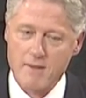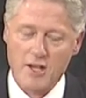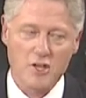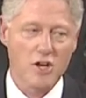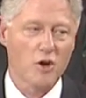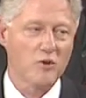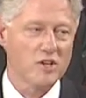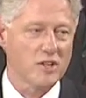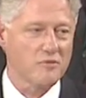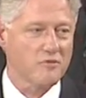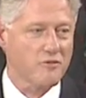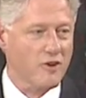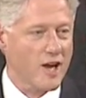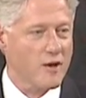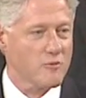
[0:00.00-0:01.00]
You know, when the
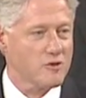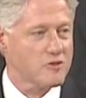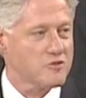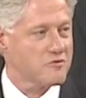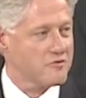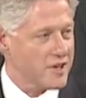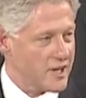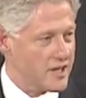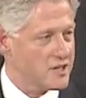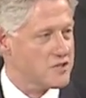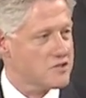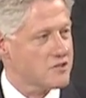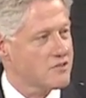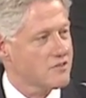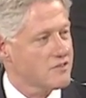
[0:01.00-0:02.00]
framers finished